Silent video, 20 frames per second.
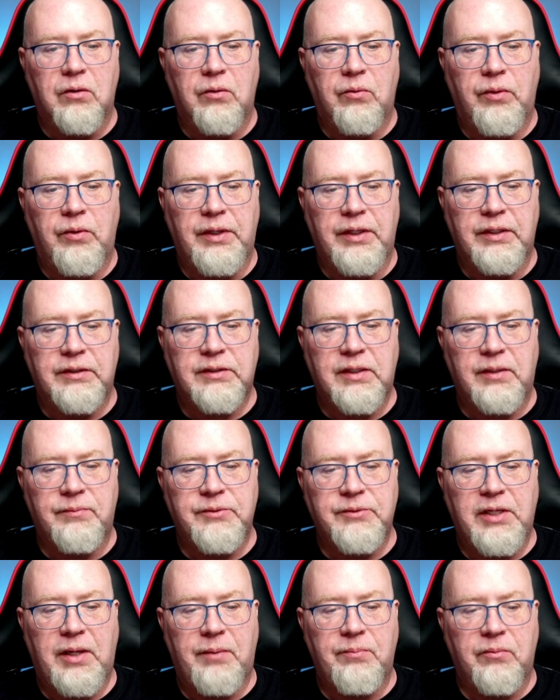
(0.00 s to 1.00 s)
When this comes
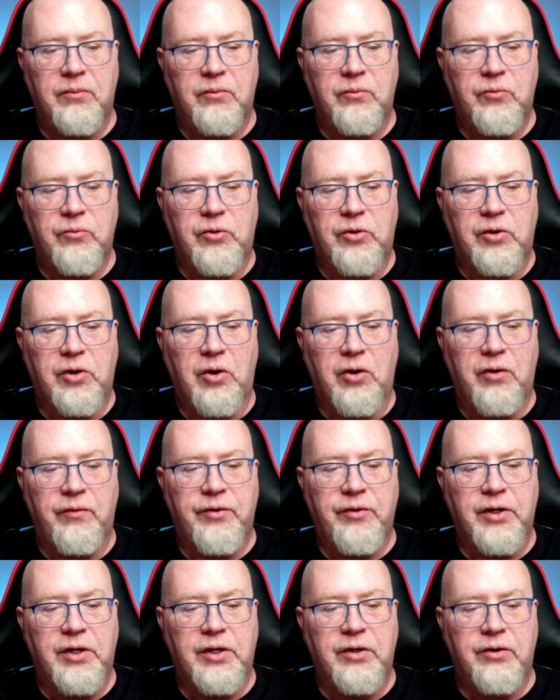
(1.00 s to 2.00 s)
up, we'll go over
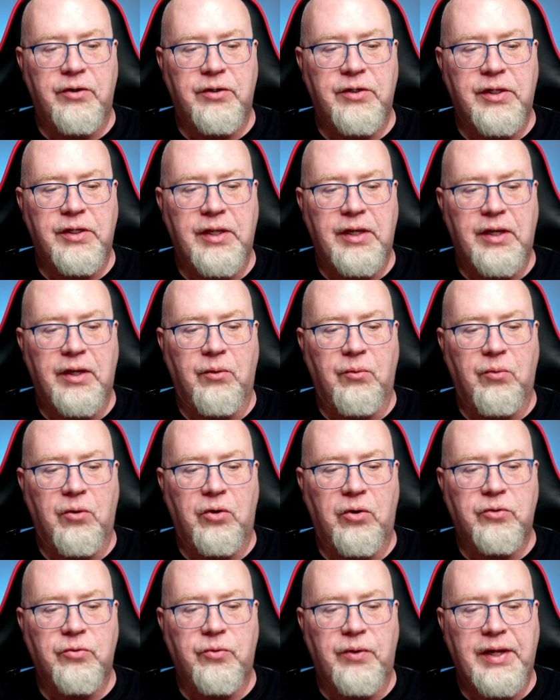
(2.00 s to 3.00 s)
here to the
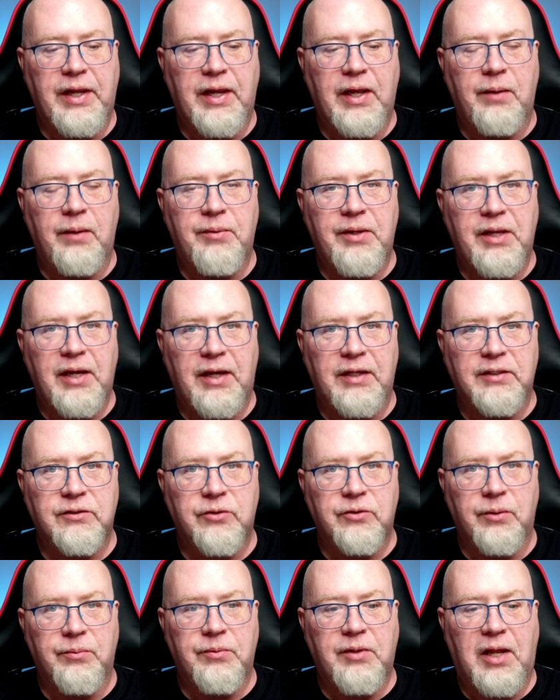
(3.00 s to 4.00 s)
Roll20 API
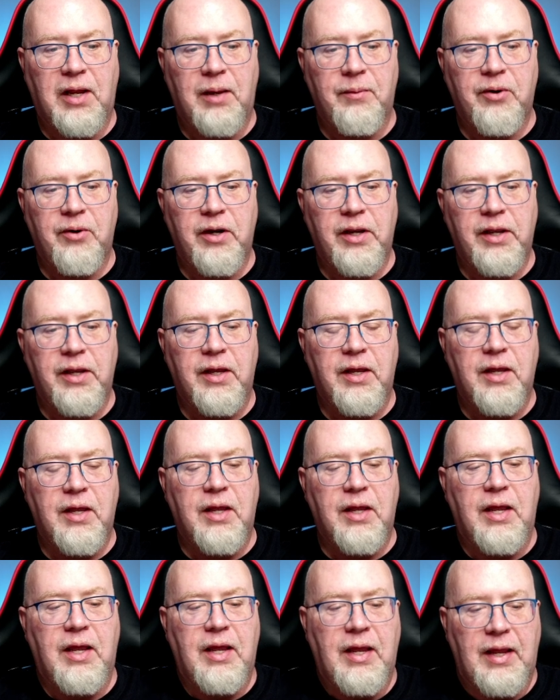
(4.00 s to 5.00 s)
script library
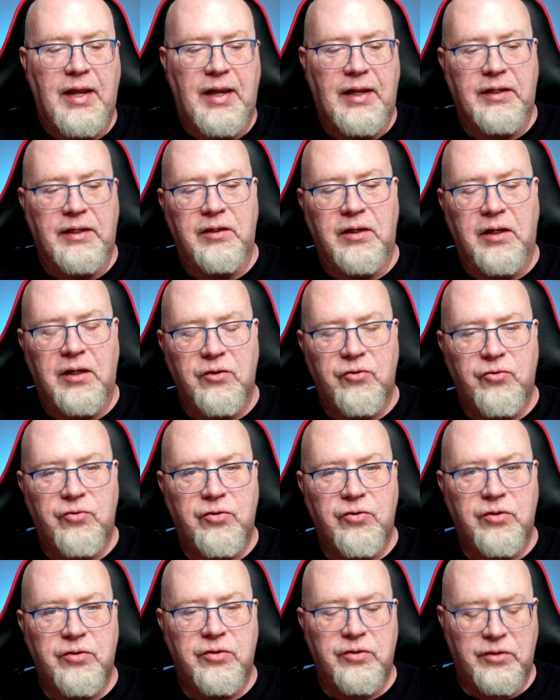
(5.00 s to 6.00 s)
and
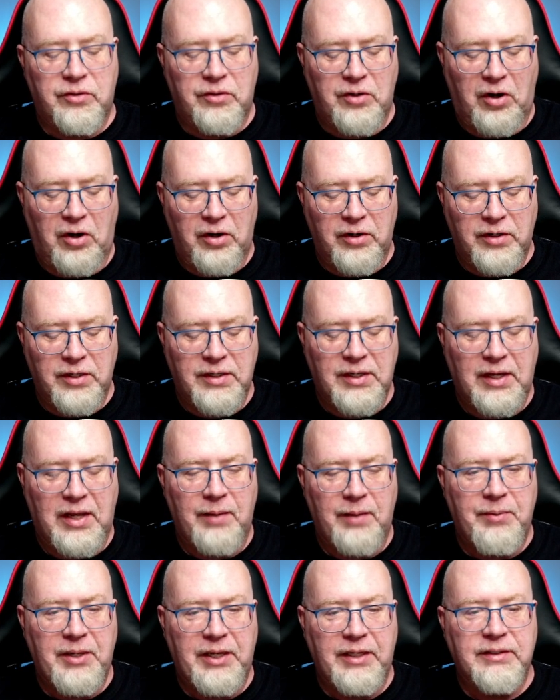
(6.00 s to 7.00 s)
start
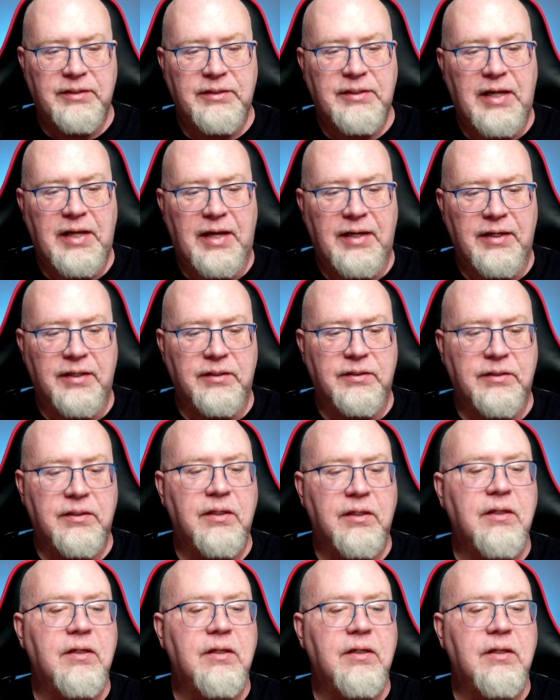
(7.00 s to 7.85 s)
typing status.